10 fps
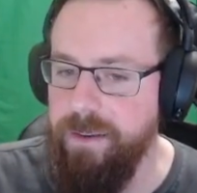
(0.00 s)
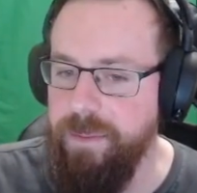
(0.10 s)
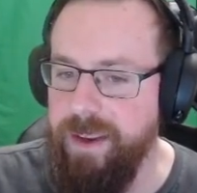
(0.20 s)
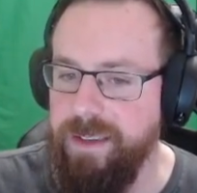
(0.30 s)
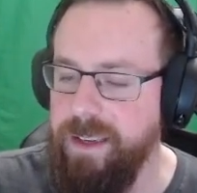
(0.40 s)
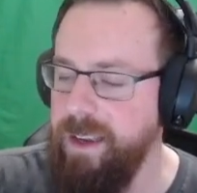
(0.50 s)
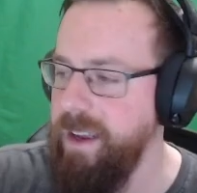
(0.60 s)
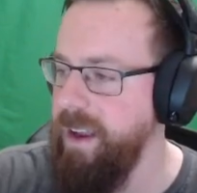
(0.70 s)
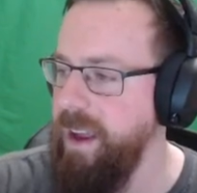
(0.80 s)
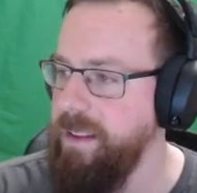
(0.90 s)
because
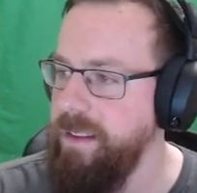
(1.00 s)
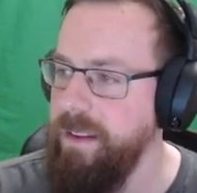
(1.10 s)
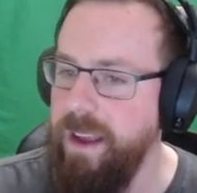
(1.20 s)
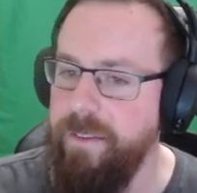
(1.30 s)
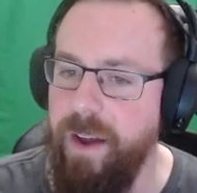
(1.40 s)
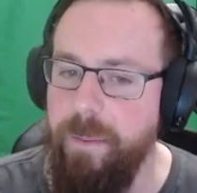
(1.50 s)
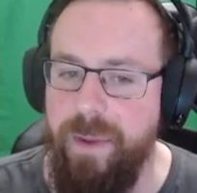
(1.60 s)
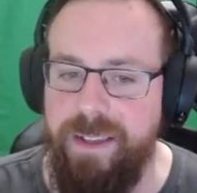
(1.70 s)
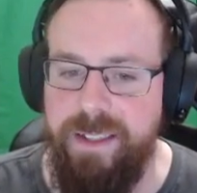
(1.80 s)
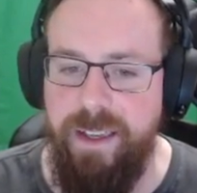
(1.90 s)
if I
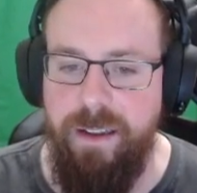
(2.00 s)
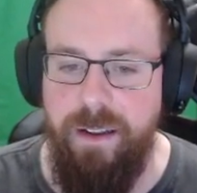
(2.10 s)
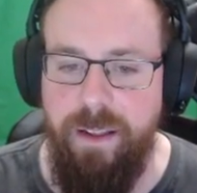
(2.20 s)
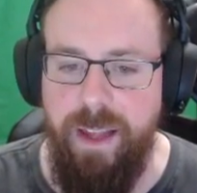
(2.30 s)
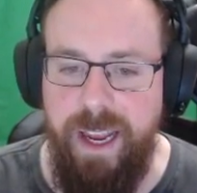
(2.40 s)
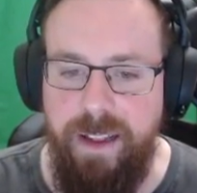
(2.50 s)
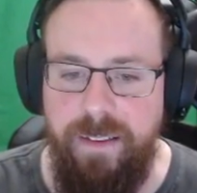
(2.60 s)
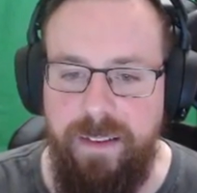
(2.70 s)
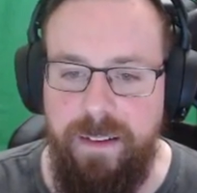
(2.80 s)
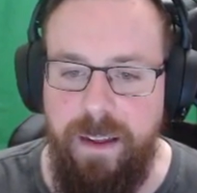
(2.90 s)
miss it
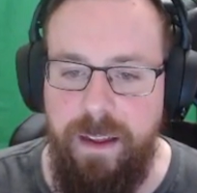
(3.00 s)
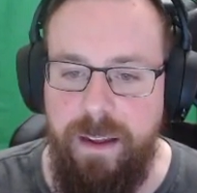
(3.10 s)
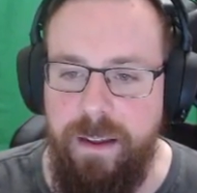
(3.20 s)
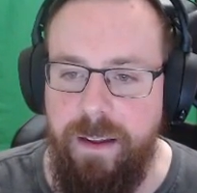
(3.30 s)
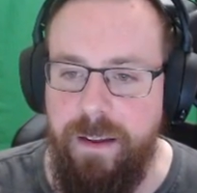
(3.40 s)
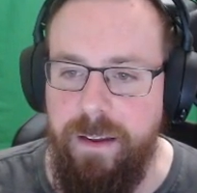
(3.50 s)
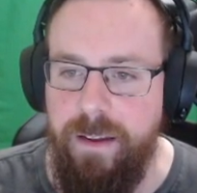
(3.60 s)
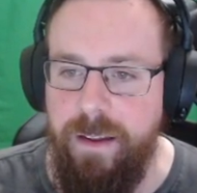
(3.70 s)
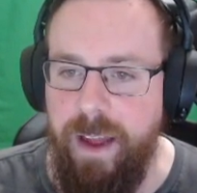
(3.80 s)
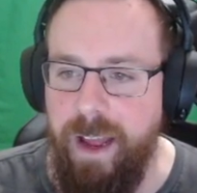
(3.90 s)
late,
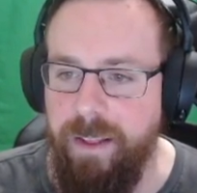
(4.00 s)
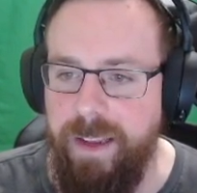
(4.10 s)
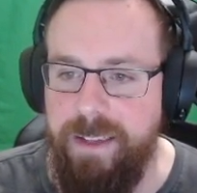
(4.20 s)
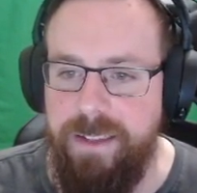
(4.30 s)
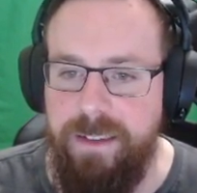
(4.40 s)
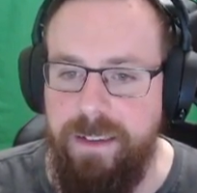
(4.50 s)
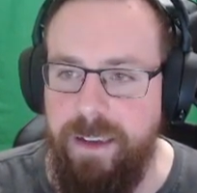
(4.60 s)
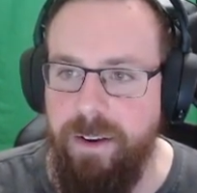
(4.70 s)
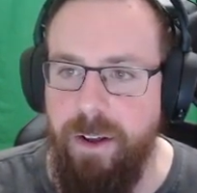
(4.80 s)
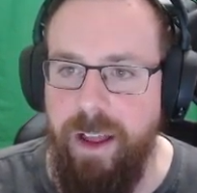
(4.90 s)
at least,
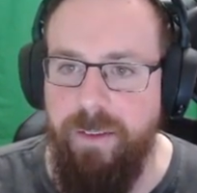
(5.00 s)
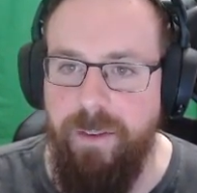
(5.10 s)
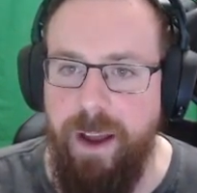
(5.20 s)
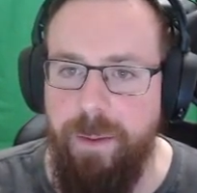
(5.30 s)
you know, I'll have an